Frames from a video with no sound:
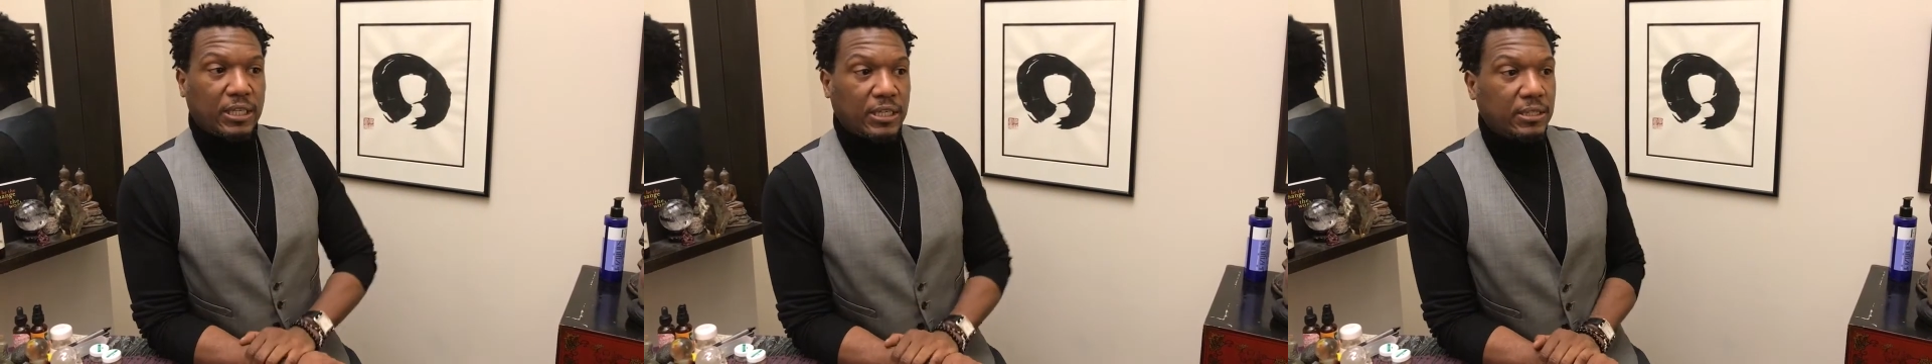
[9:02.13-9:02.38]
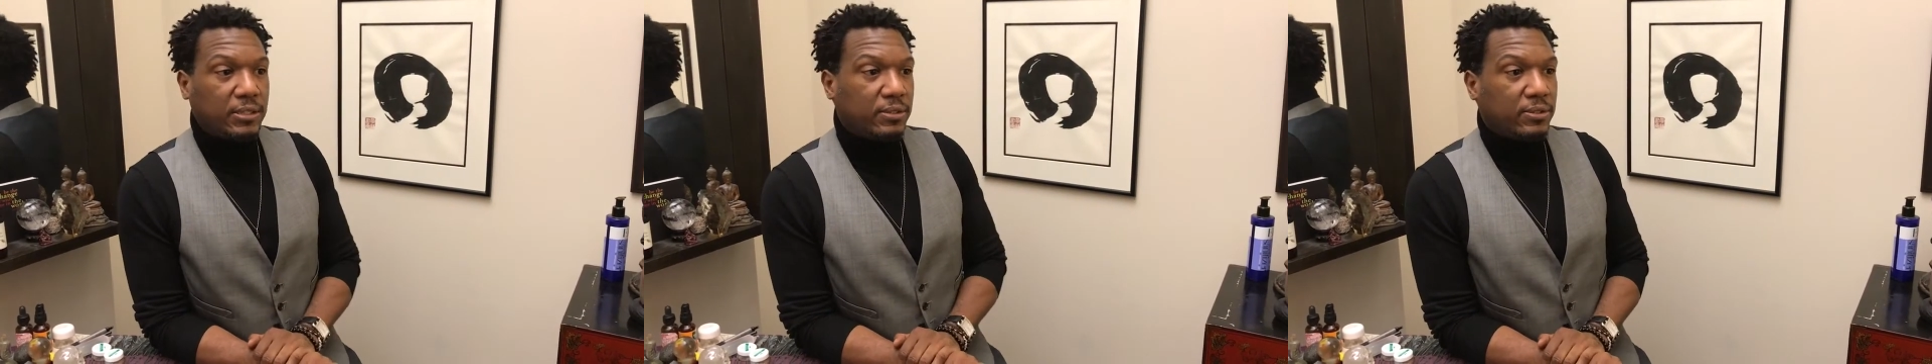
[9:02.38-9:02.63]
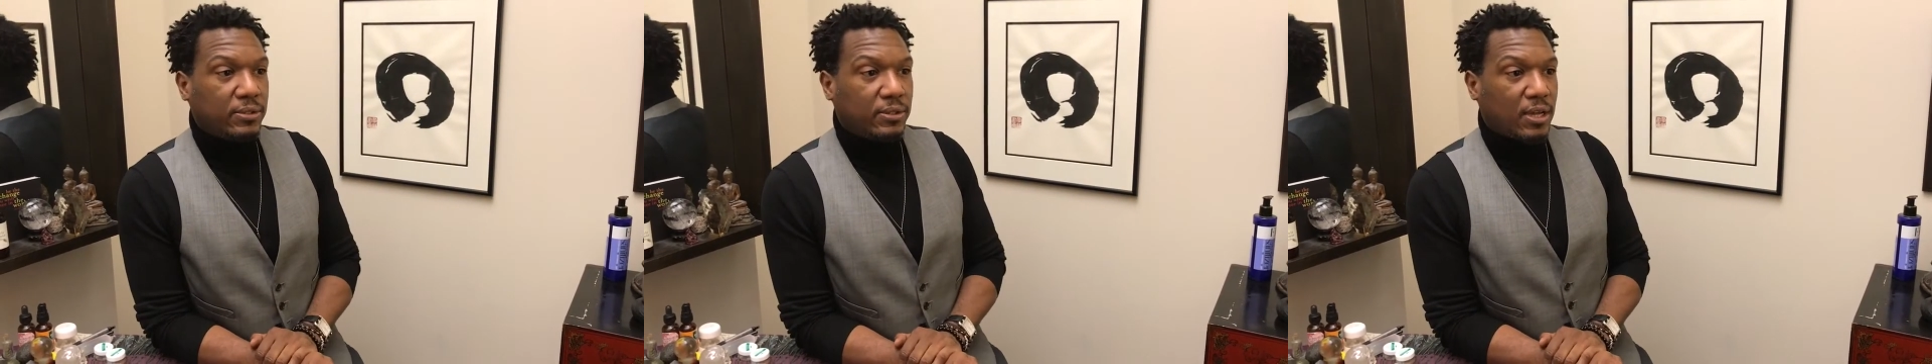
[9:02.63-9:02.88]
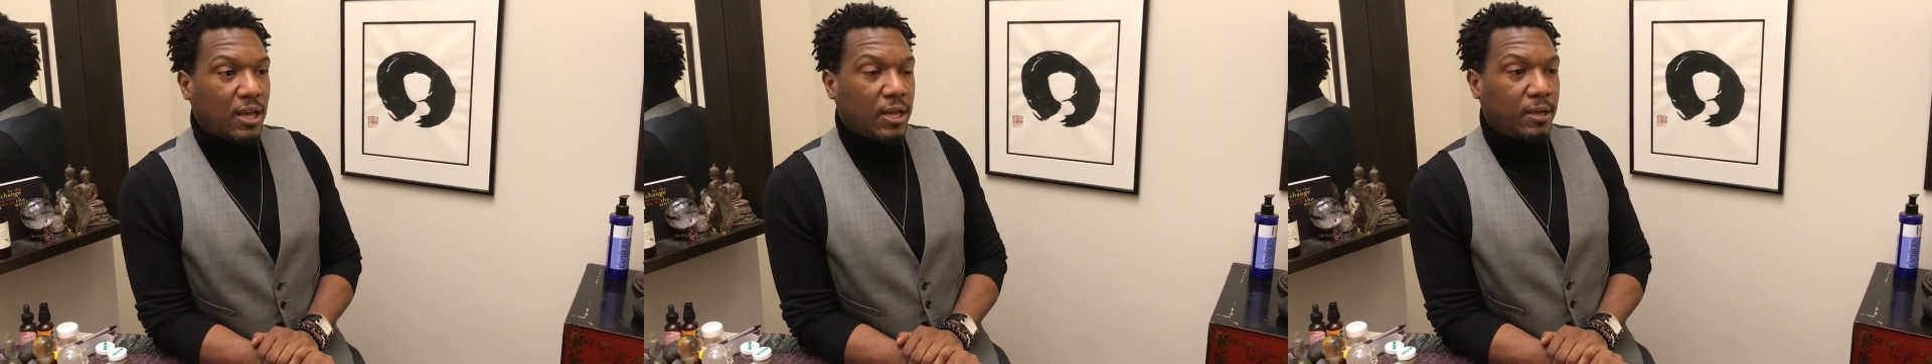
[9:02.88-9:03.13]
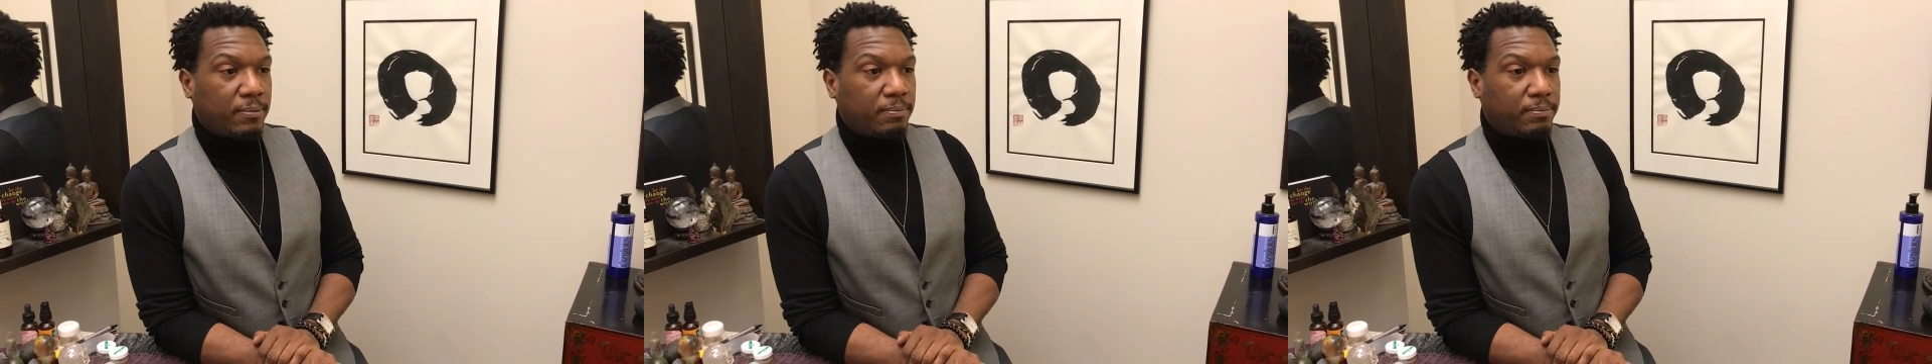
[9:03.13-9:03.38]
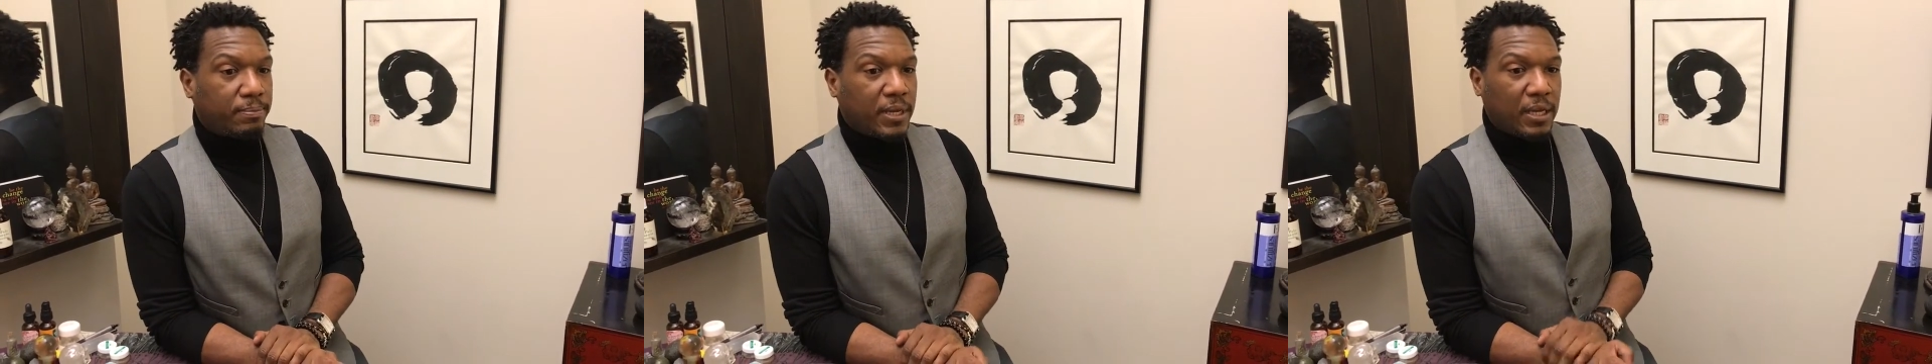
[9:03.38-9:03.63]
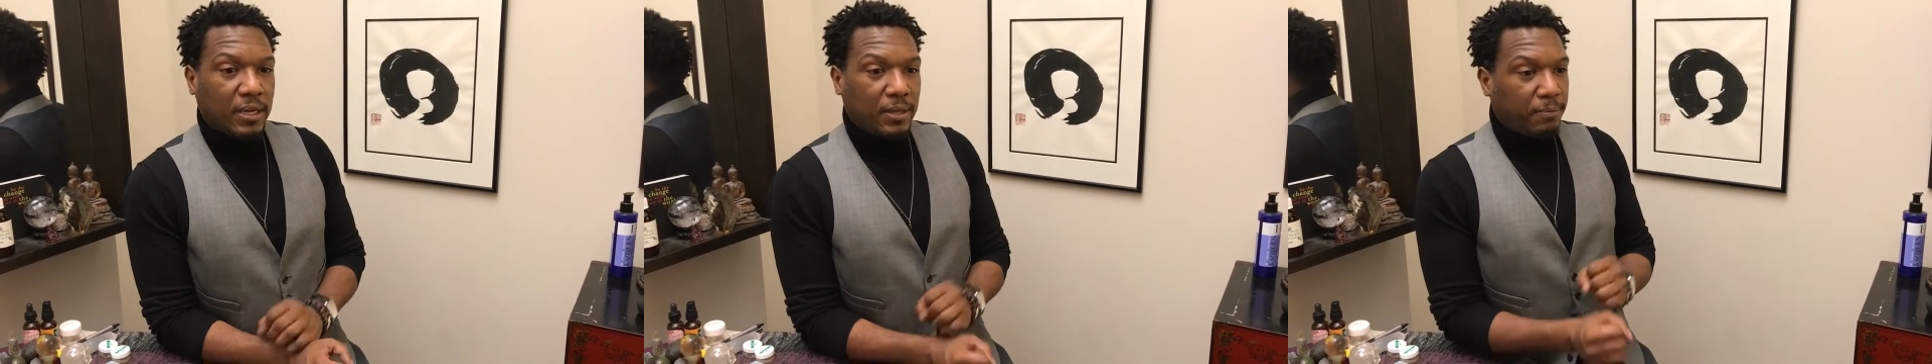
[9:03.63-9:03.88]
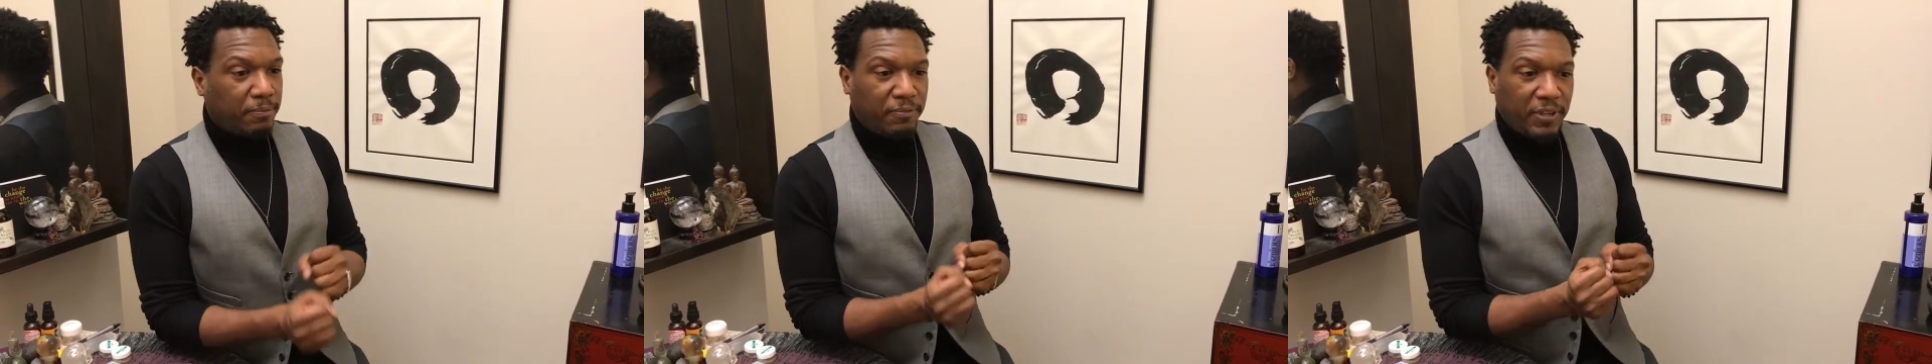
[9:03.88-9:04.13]
is
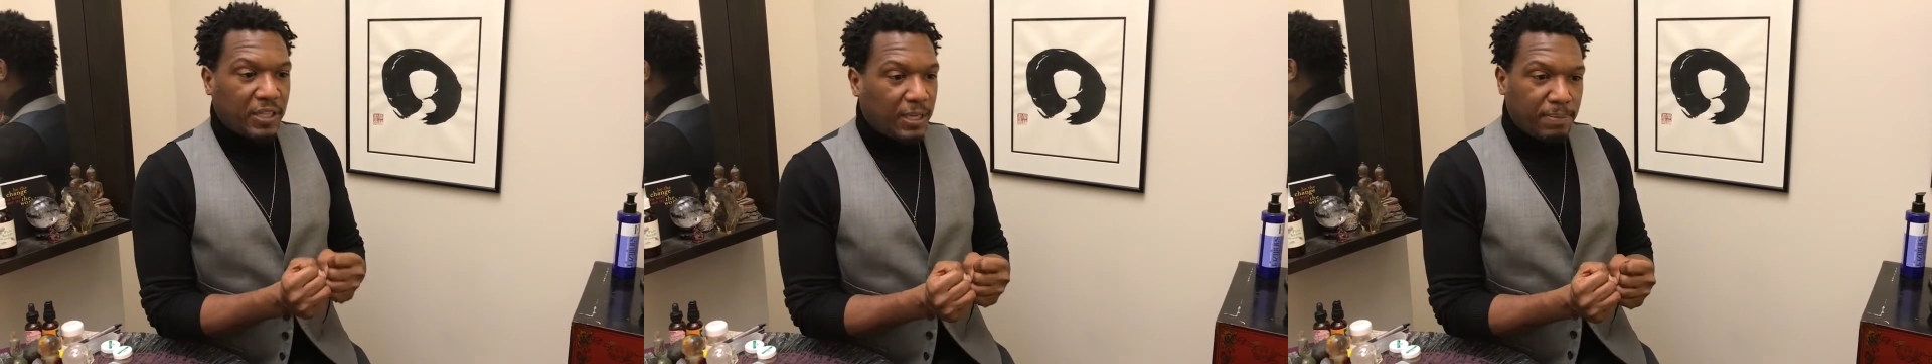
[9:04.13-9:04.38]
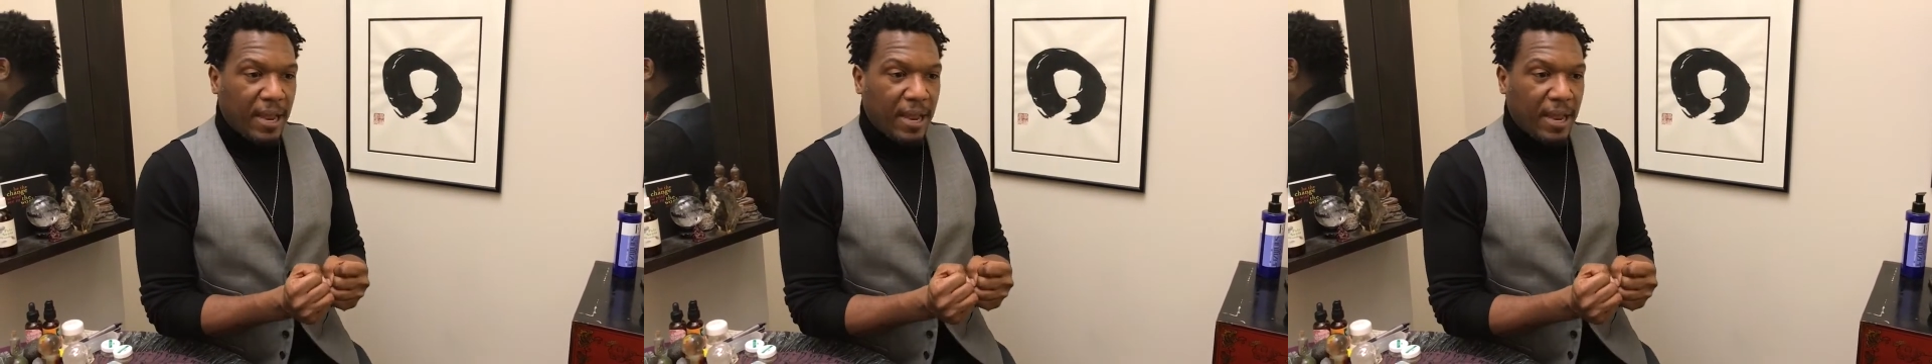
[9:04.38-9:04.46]
feeling